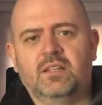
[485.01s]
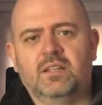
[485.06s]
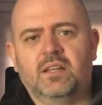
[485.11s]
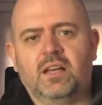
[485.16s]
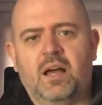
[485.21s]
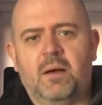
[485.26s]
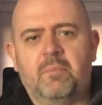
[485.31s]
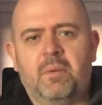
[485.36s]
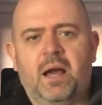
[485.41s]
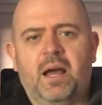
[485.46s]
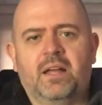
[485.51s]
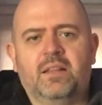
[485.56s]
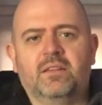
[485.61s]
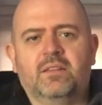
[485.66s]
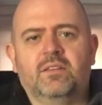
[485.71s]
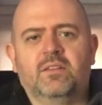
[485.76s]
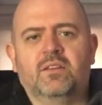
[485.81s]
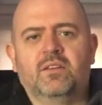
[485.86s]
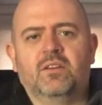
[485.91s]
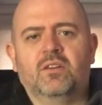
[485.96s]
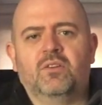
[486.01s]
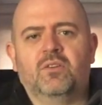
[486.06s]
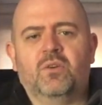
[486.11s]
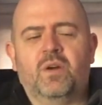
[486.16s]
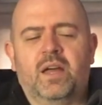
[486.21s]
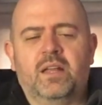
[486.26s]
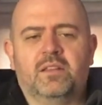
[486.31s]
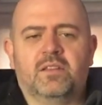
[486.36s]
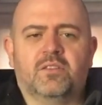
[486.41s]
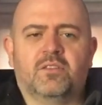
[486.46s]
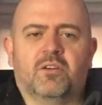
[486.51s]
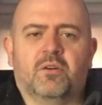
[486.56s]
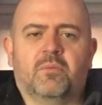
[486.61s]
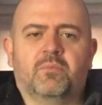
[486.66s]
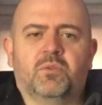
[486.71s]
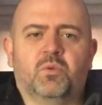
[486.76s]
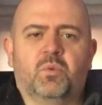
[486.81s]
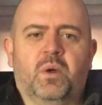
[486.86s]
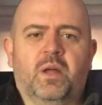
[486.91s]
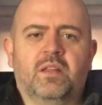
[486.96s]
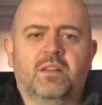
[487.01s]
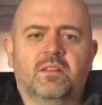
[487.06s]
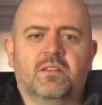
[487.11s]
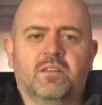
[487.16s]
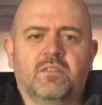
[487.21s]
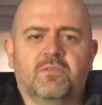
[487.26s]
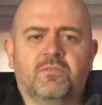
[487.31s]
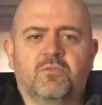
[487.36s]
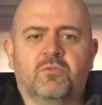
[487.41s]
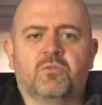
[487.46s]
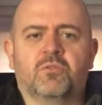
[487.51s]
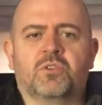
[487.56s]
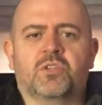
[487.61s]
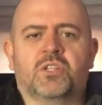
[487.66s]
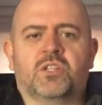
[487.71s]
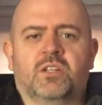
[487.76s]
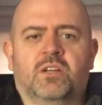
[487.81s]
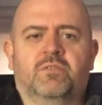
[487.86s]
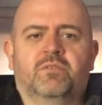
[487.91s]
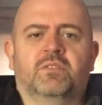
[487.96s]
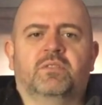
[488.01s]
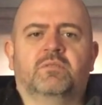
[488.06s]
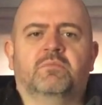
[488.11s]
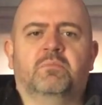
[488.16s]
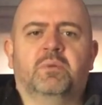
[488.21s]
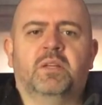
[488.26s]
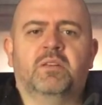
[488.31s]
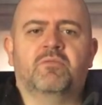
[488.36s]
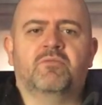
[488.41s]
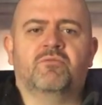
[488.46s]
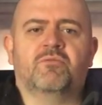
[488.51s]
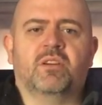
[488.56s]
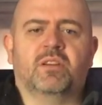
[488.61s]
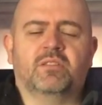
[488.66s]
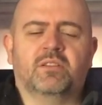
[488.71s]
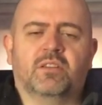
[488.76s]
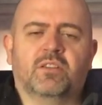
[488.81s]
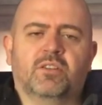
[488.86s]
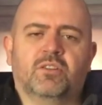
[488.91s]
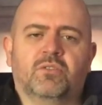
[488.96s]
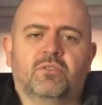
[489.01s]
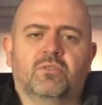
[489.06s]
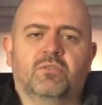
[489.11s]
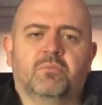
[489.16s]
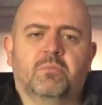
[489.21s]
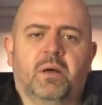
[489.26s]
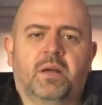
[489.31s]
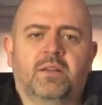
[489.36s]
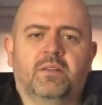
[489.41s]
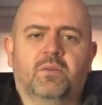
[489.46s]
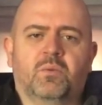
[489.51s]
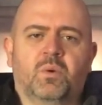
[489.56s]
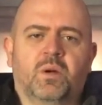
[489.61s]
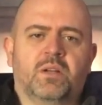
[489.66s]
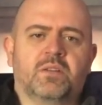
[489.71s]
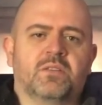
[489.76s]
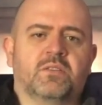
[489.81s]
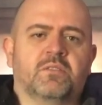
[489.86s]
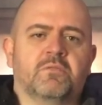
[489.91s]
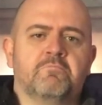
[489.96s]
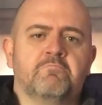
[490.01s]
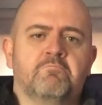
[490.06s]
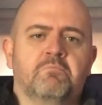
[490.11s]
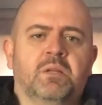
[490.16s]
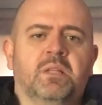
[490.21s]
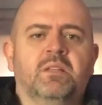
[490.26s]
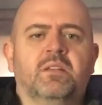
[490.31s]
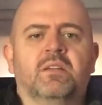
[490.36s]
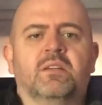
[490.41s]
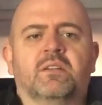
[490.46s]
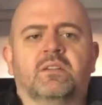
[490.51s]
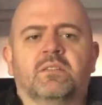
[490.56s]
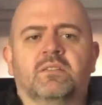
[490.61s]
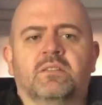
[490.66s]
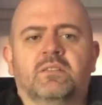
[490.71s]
A man who ended up 24/7 being ridiculed by the Western media.